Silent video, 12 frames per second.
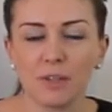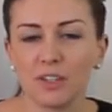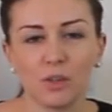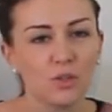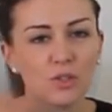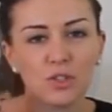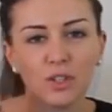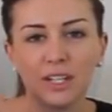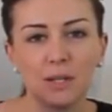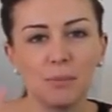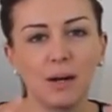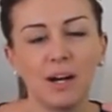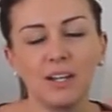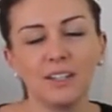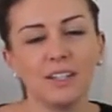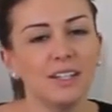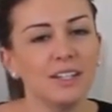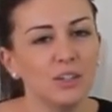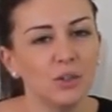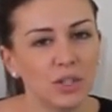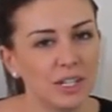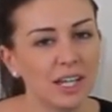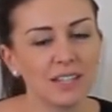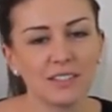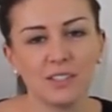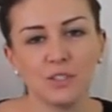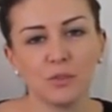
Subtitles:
You're not stuck in your mind, you're connected,